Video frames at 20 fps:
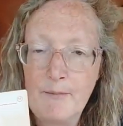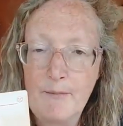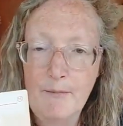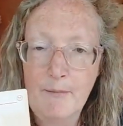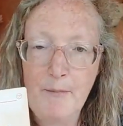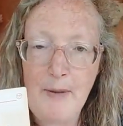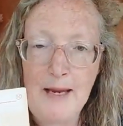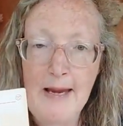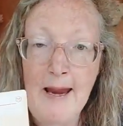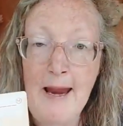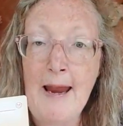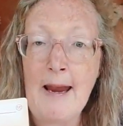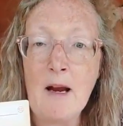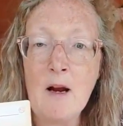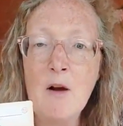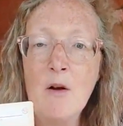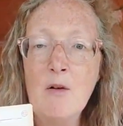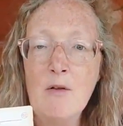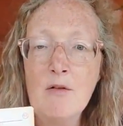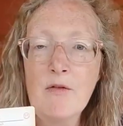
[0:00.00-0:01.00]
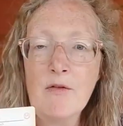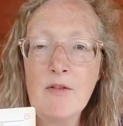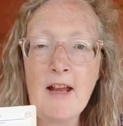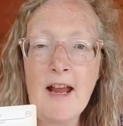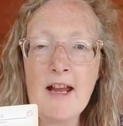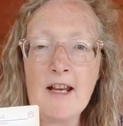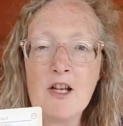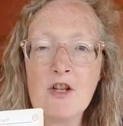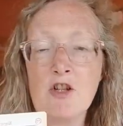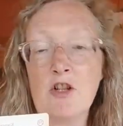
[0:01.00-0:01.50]
being the
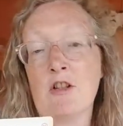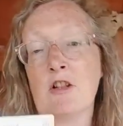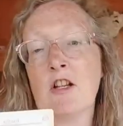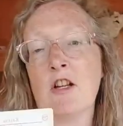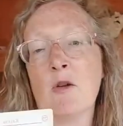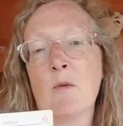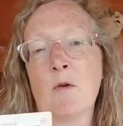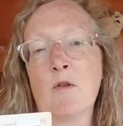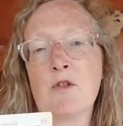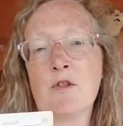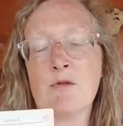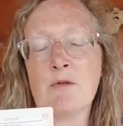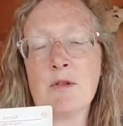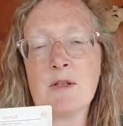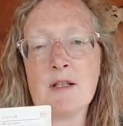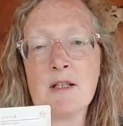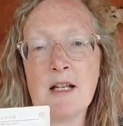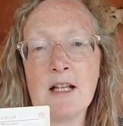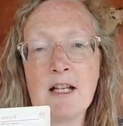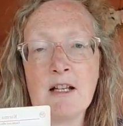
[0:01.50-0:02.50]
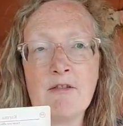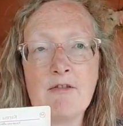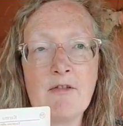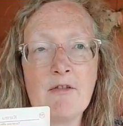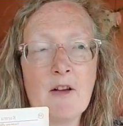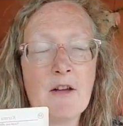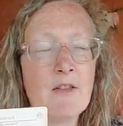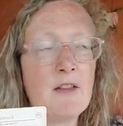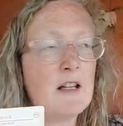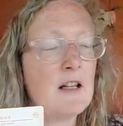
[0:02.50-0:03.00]
energy that you want to receive.
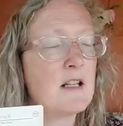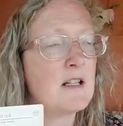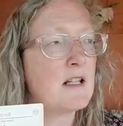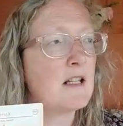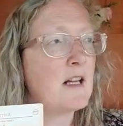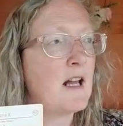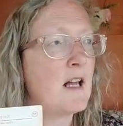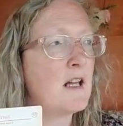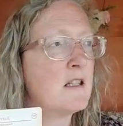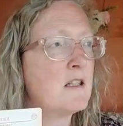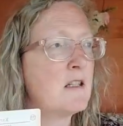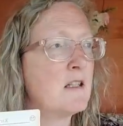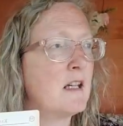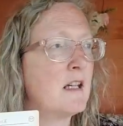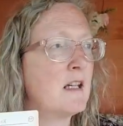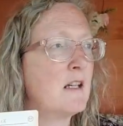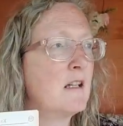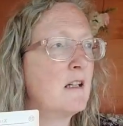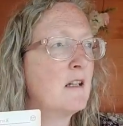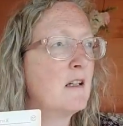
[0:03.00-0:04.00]
I think there's a Gandhi